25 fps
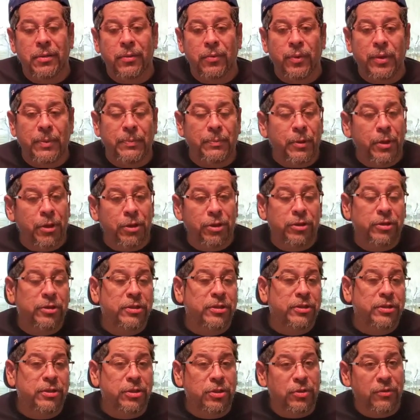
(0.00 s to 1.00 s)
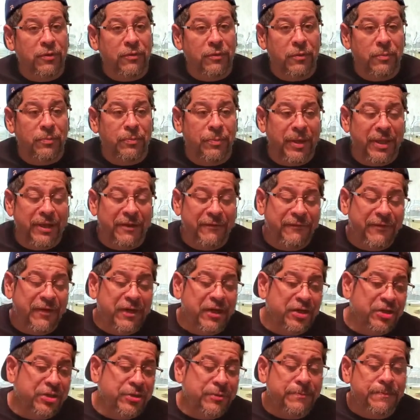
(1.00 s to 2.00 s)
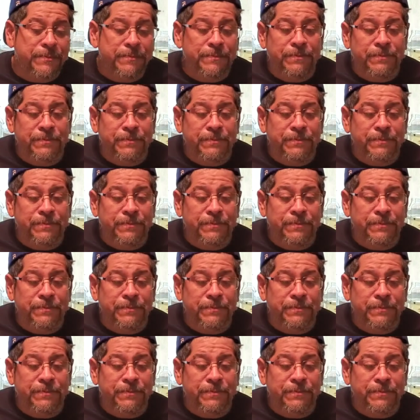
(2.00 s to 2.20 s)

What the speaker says: reproduce your betta fish.